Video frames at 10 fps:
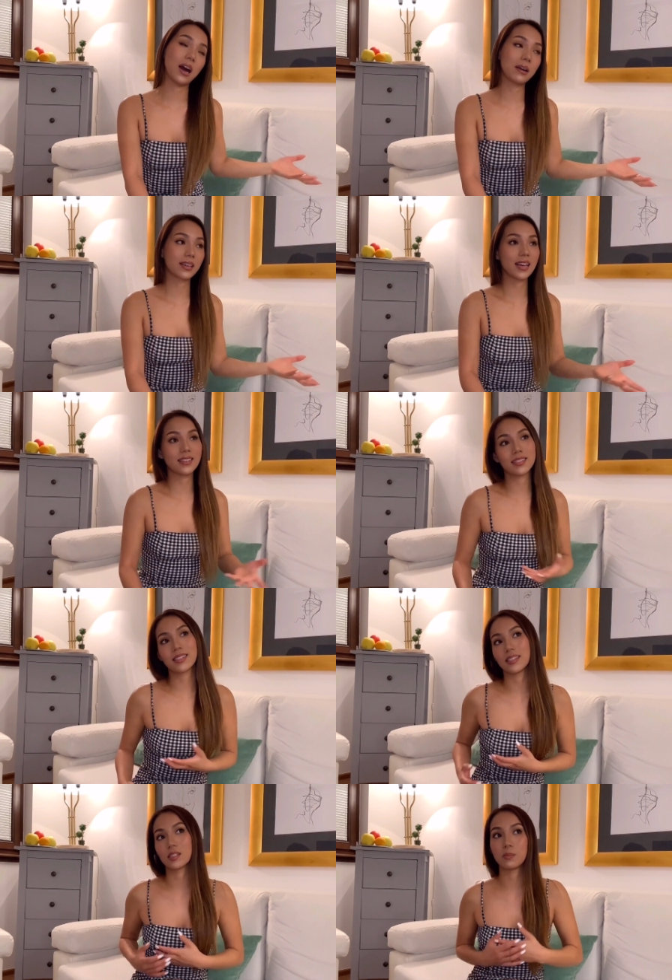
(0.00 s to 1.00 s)
I
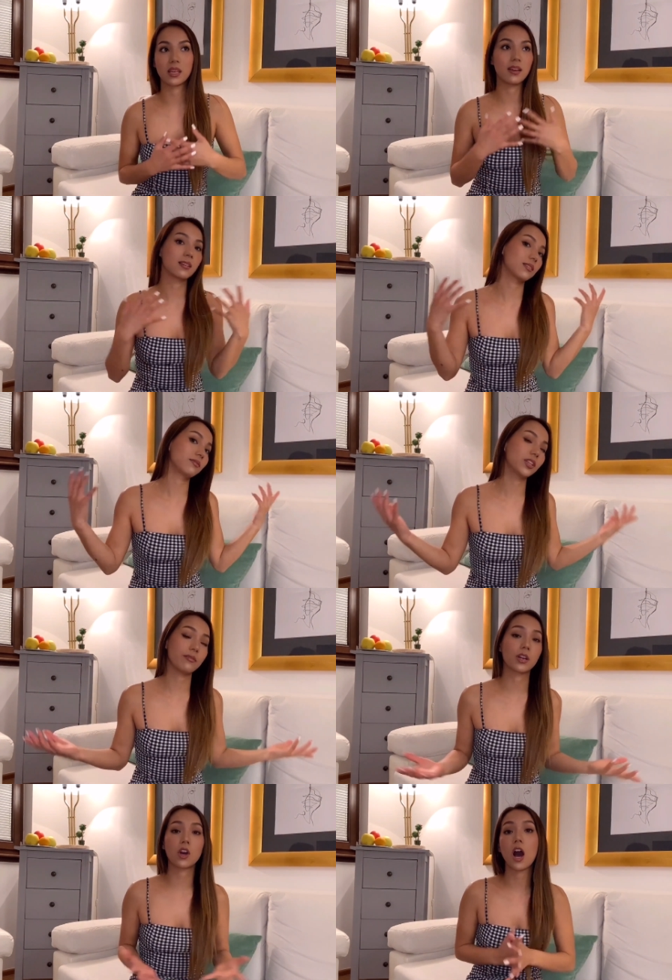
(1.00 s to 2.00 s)
guess it's because of
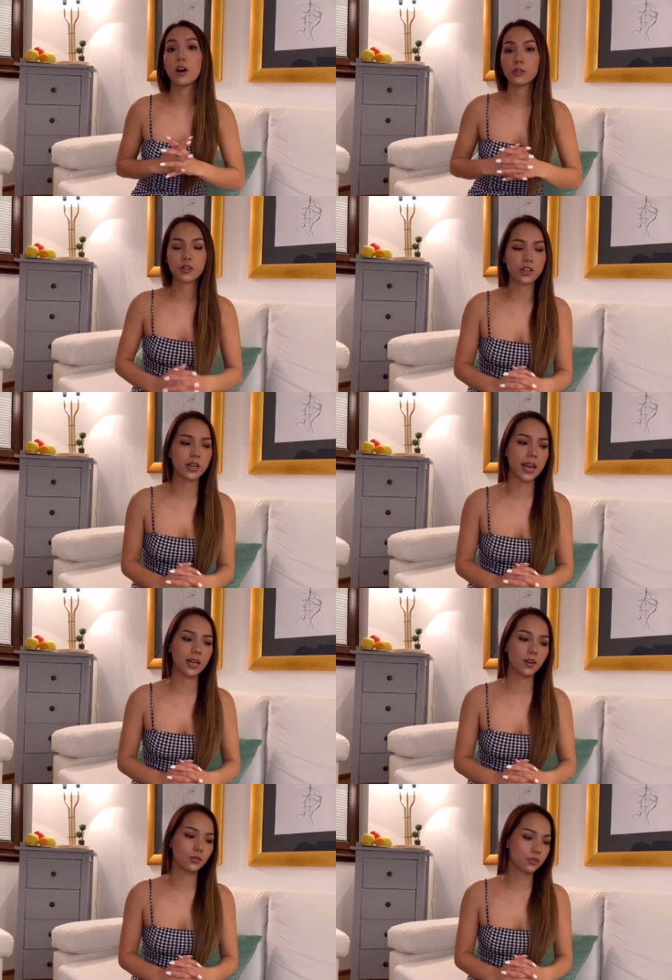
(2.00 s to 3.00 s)
different culture
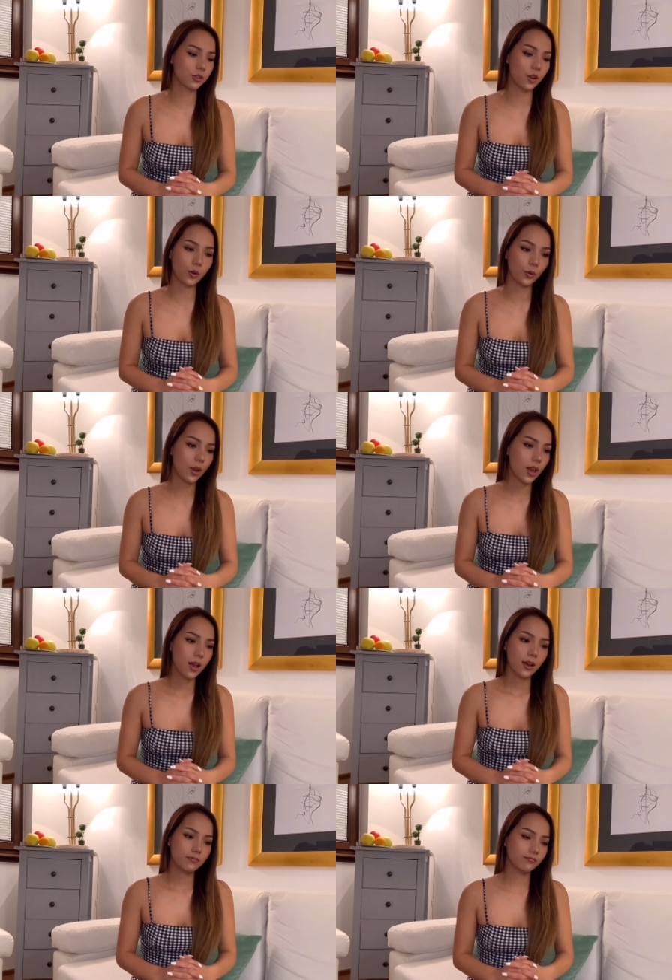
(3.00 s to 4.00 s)
and also
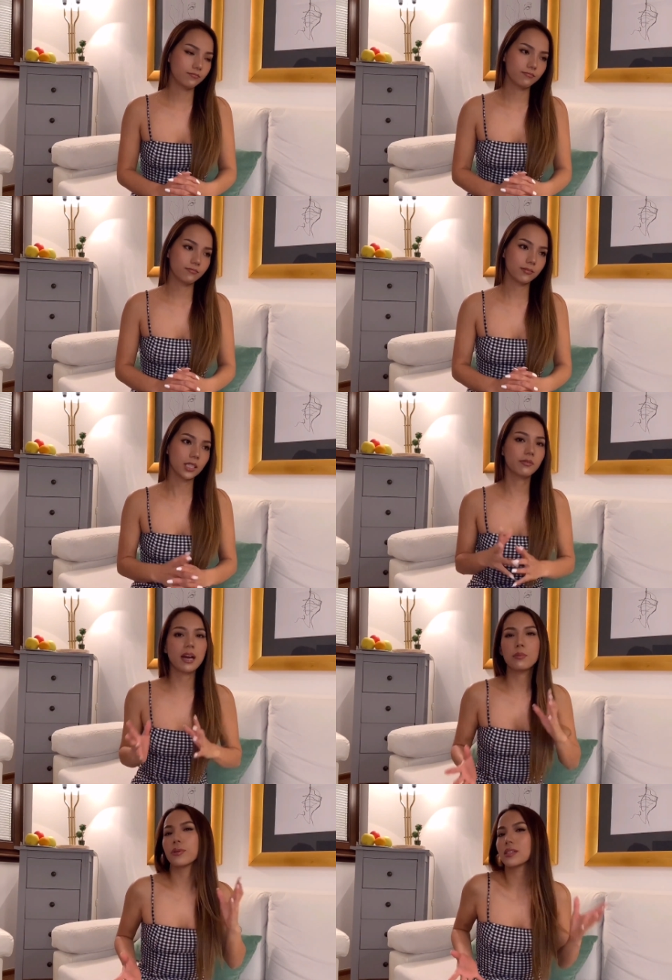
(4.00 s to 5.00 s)
Mm, the
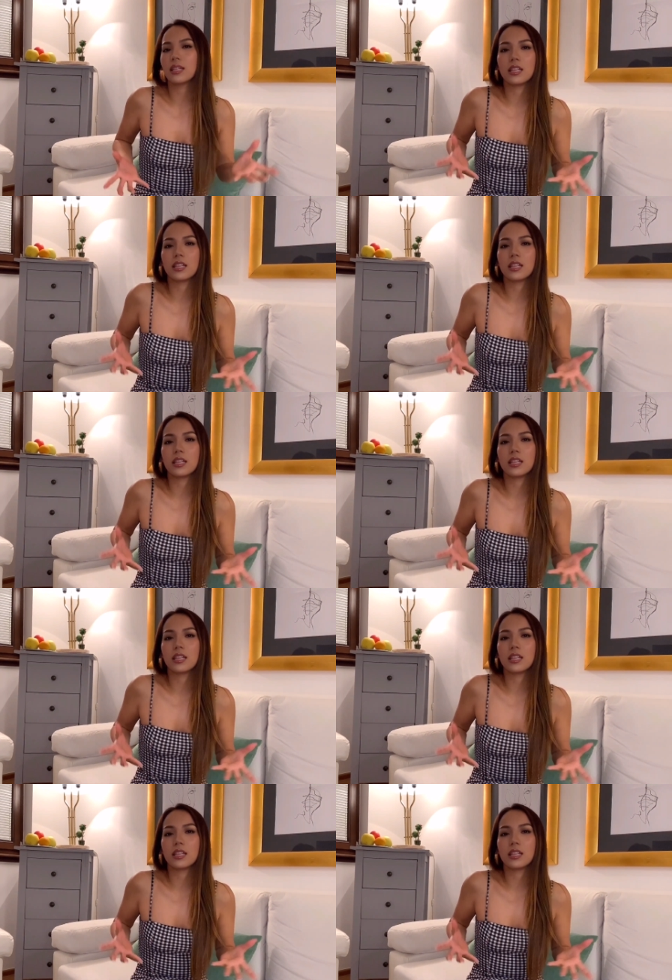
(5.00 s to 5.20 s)
vibe was a